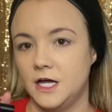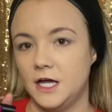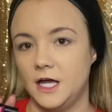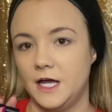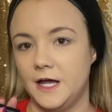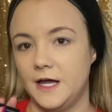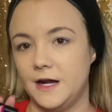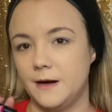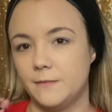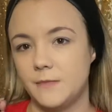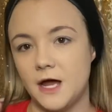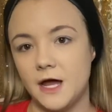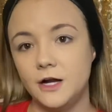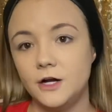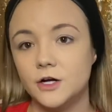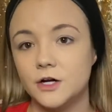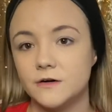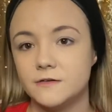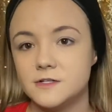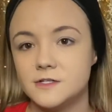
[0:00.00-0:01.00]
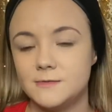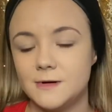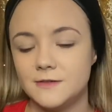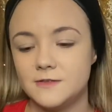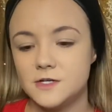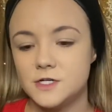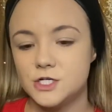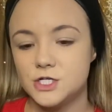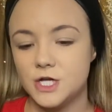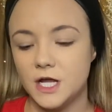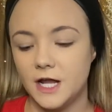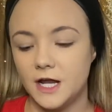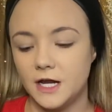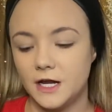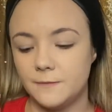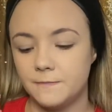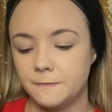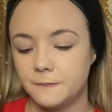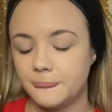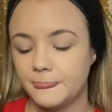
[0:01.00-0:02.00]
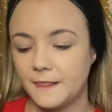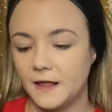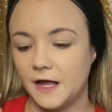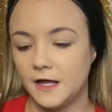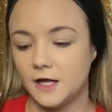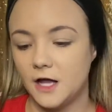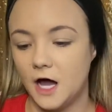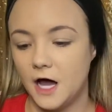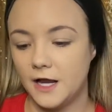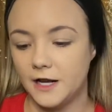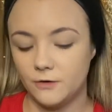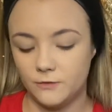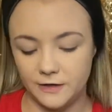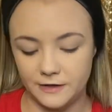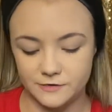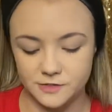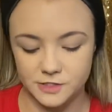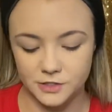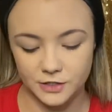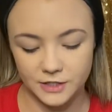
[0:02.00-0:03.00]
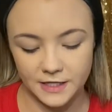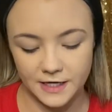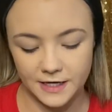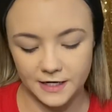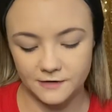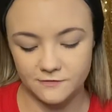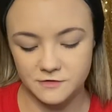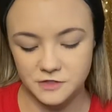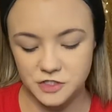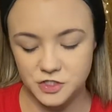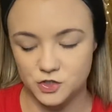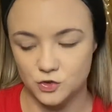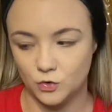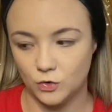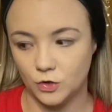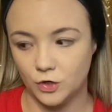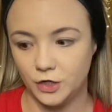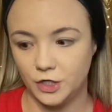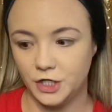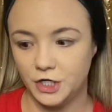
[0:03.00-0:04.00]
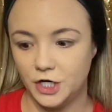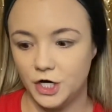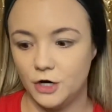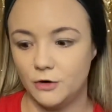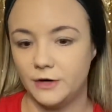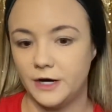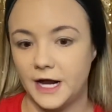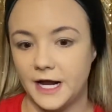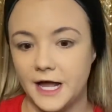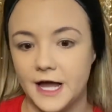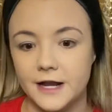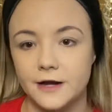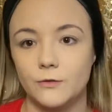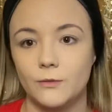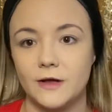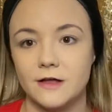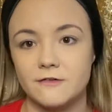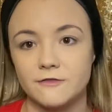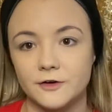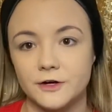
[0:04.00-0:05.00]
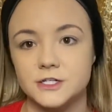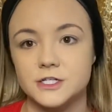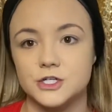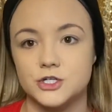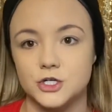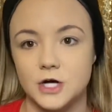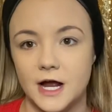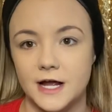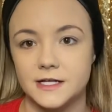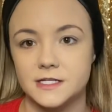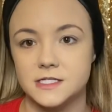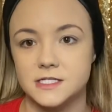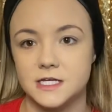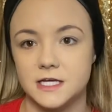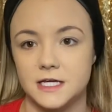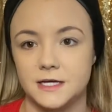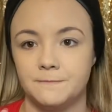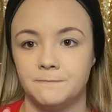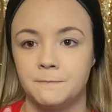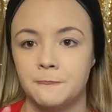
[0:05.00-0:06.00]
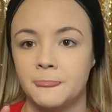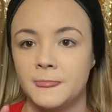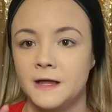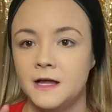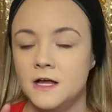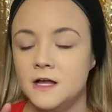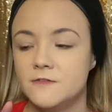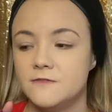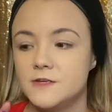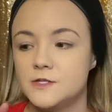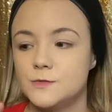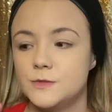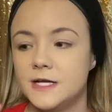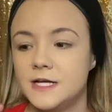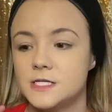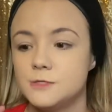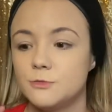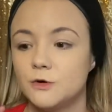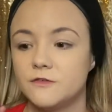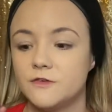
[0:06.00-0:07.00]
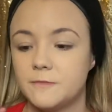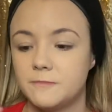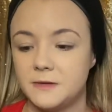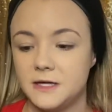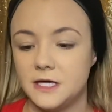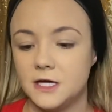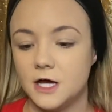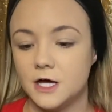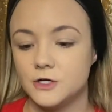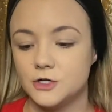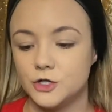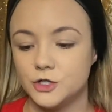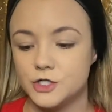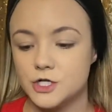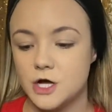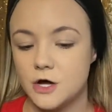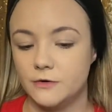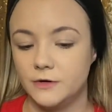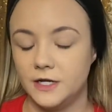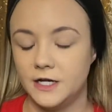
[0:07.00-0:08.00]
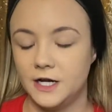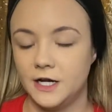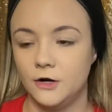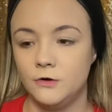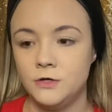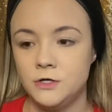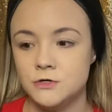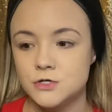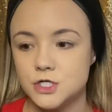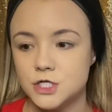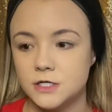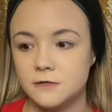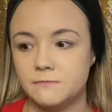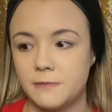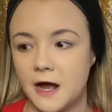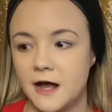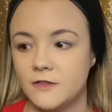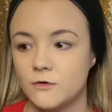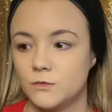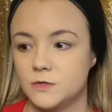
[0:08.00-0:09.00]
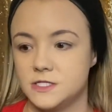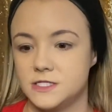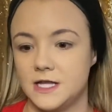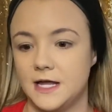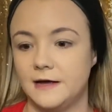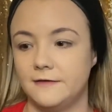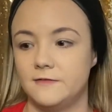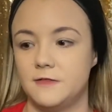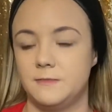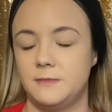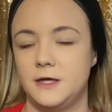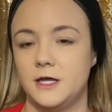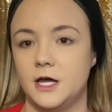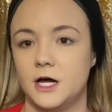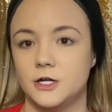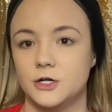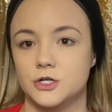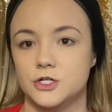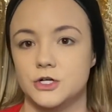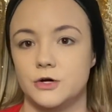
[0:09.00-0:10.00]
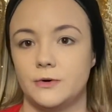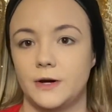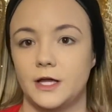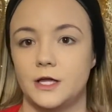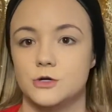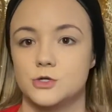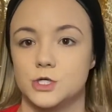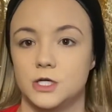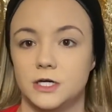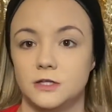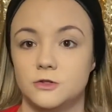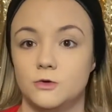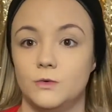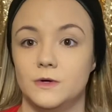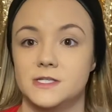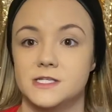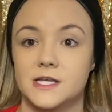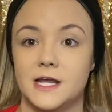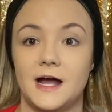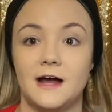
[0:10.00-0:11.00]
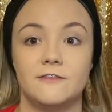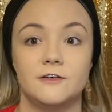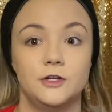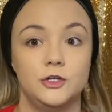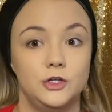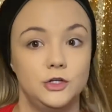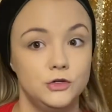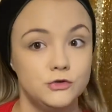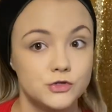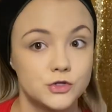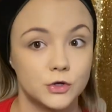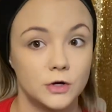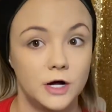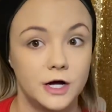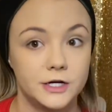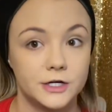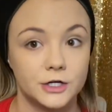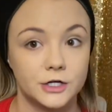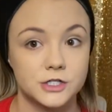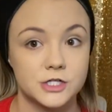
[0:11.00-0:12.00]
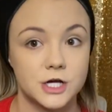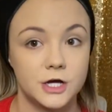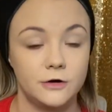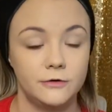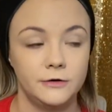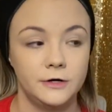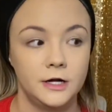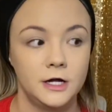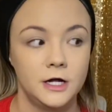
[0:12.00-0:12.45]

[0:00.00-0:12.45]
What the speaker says: And I'm kind of nervous about this shade. I got it when I was looking at it in the store, you know, and I kind of wait for it to dry and see. And this one has more of a pink undertone, and I don't usually buy the ones that have the pink undertone. I usually get the ones that have a neutral undertone.